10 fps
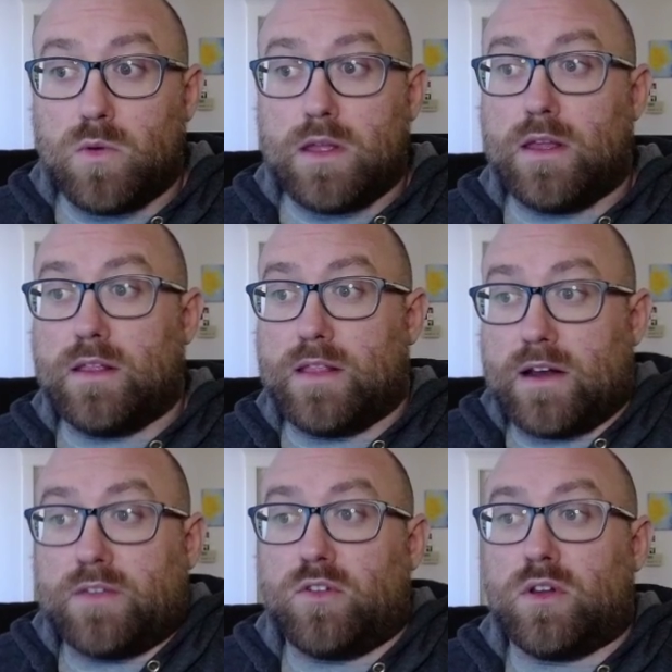That'll
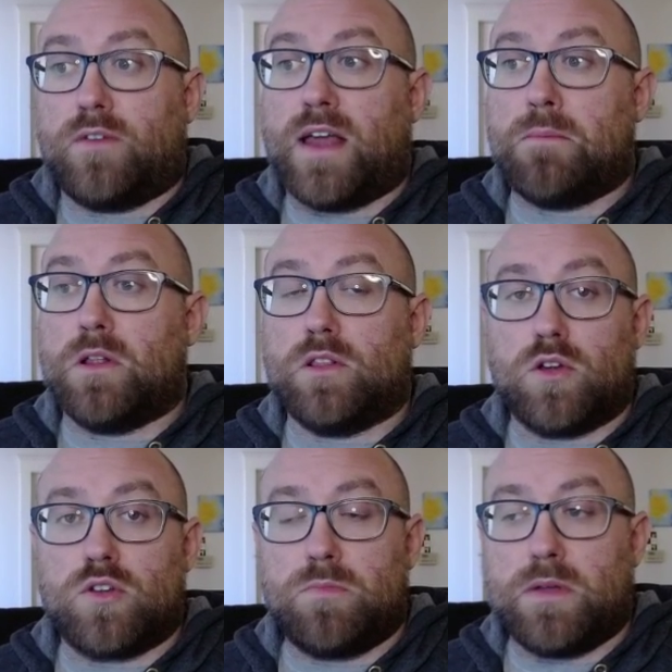give you enough time to
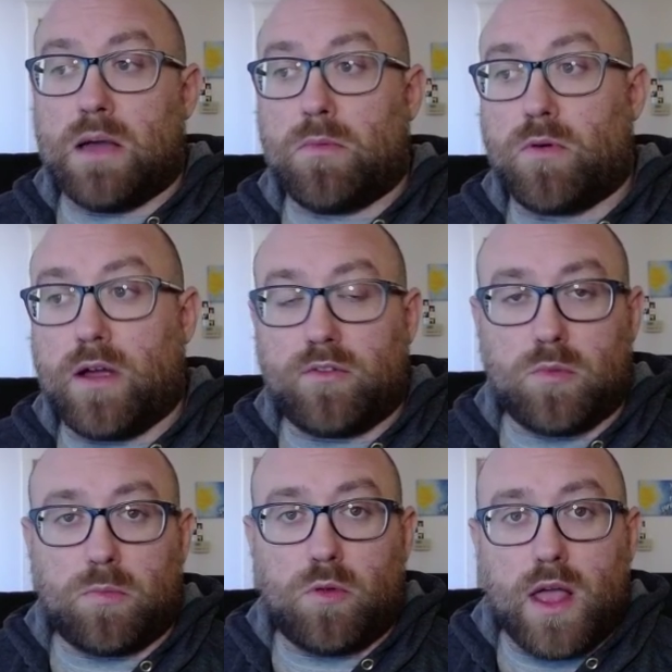learn to become a
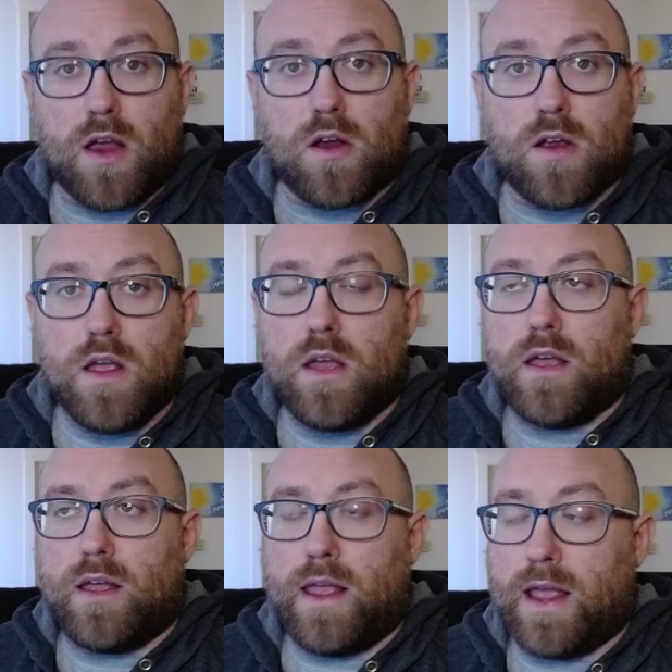profitable player.
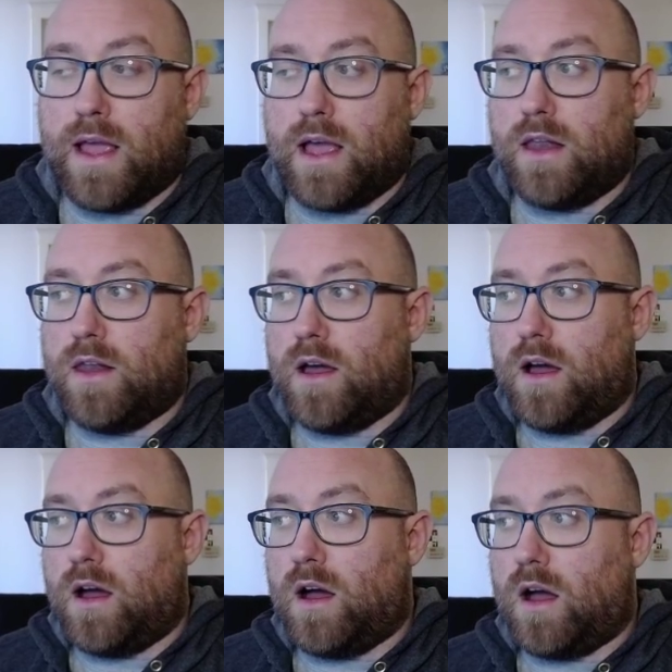And
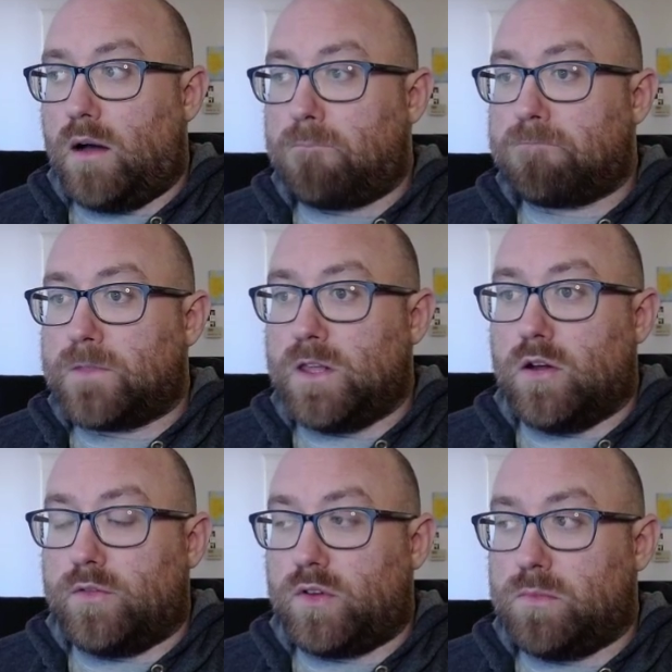
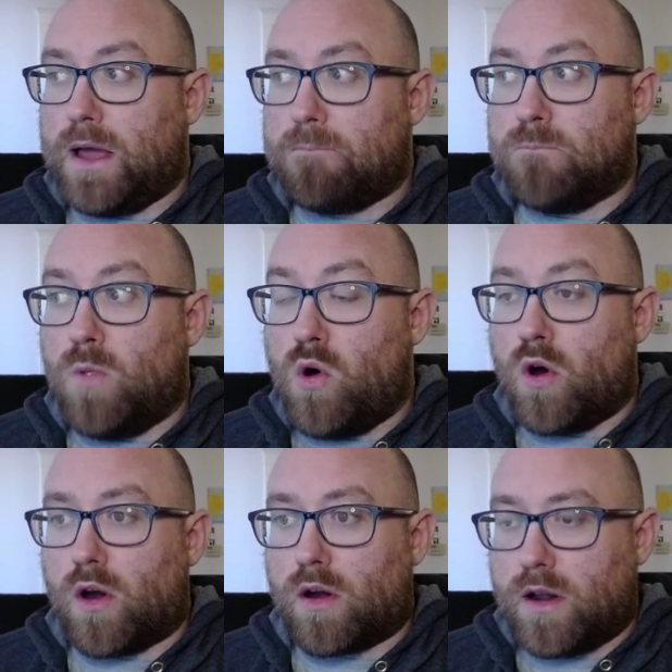if you bet
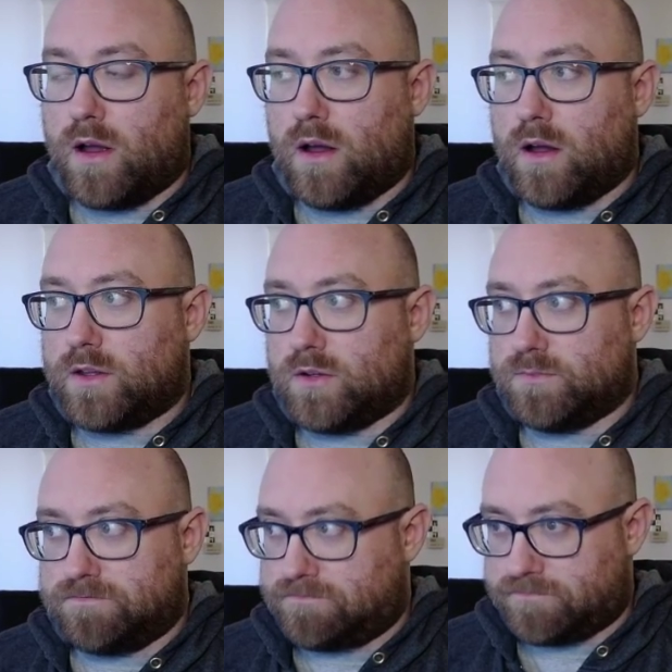more, you
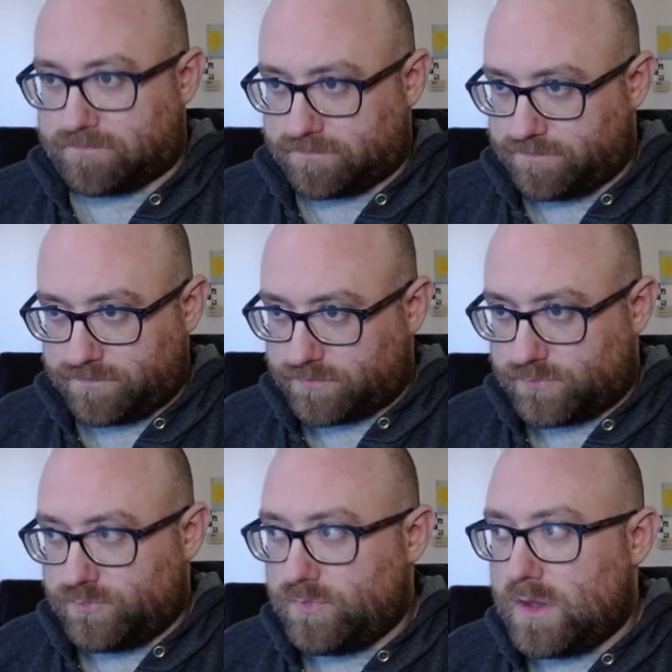
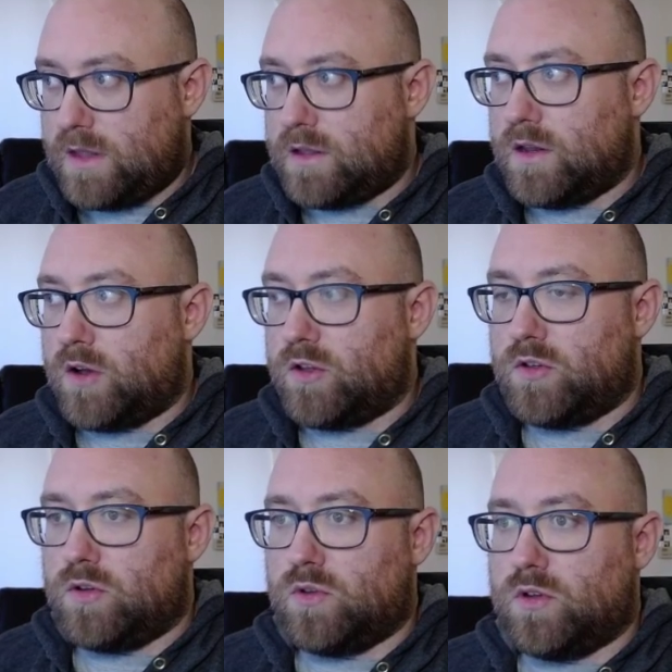
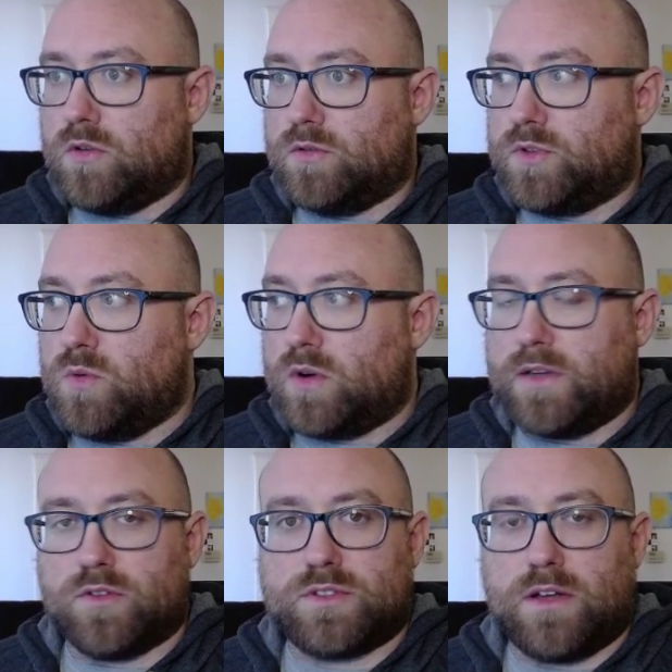won't
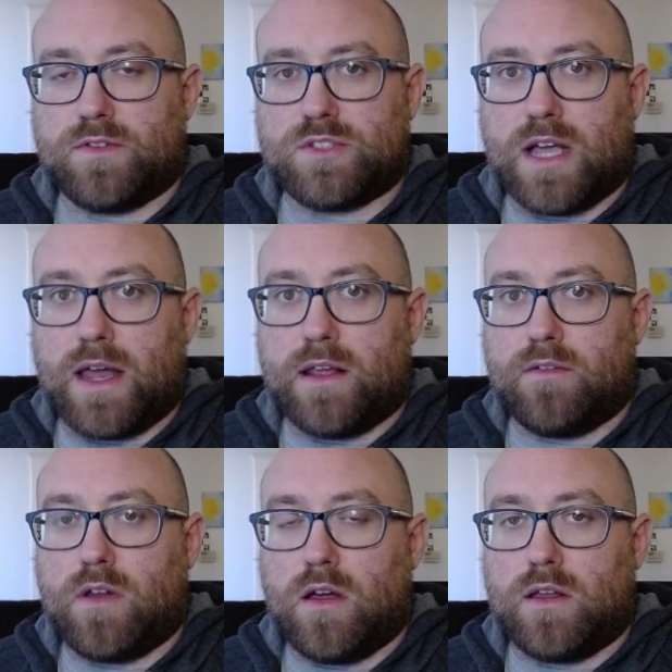give yourself a shot
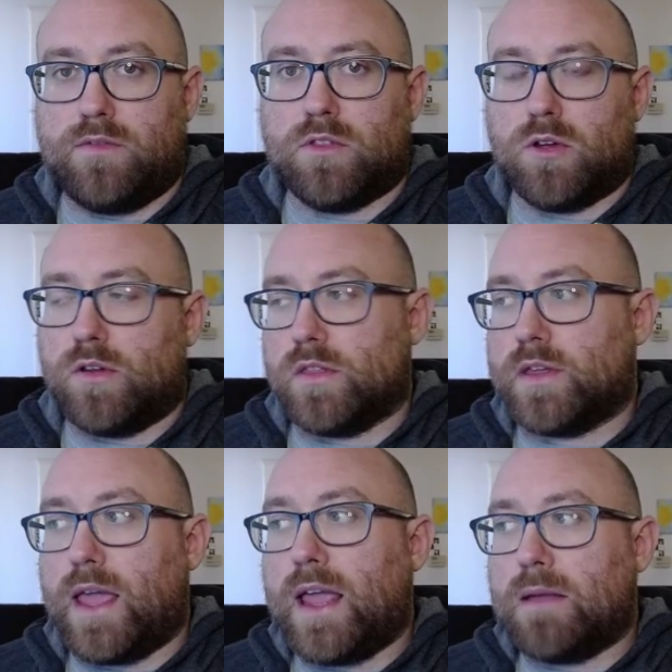at even learning the
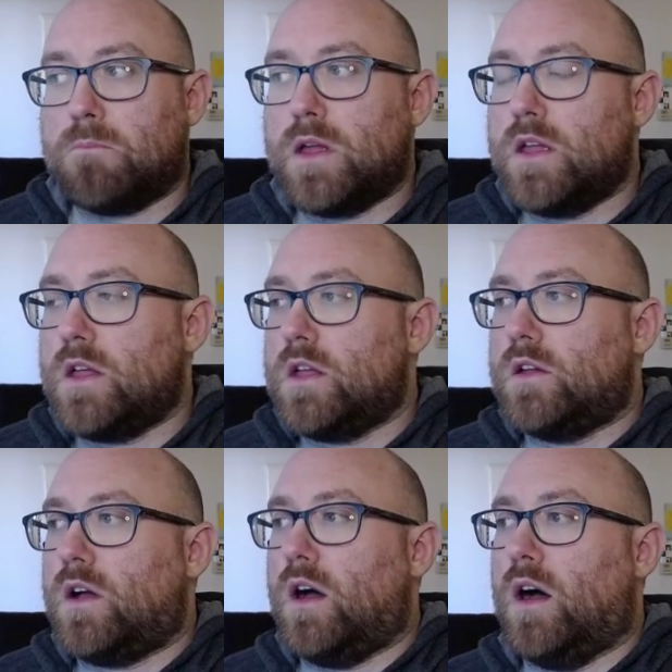game.
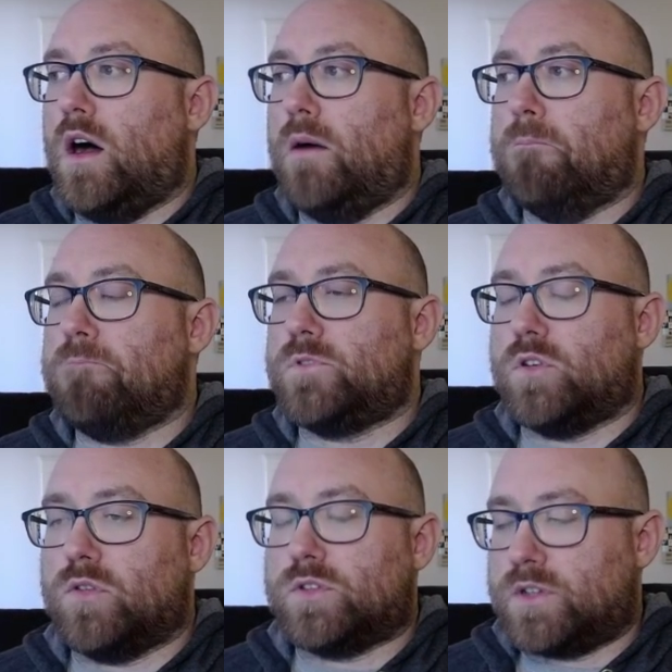So
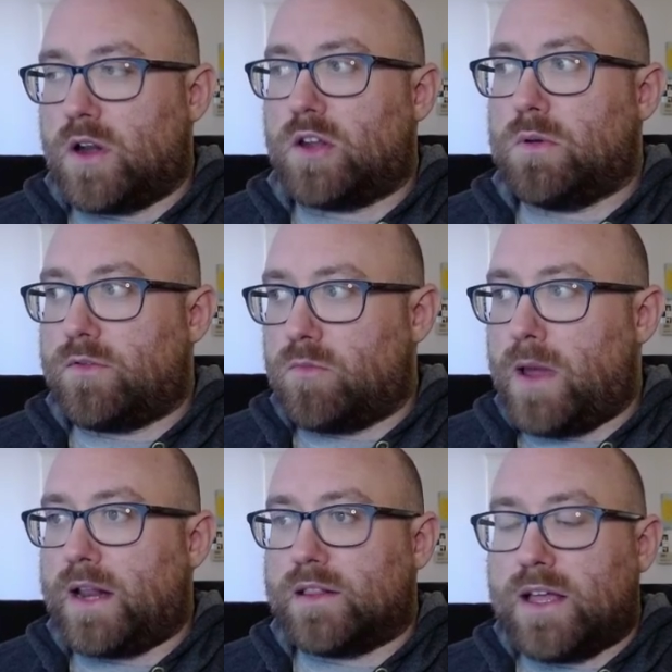there is an argument for
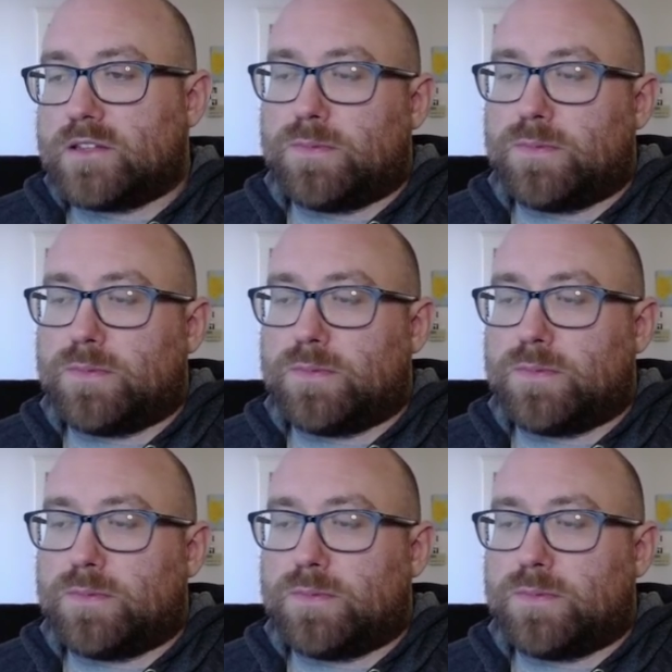betting less.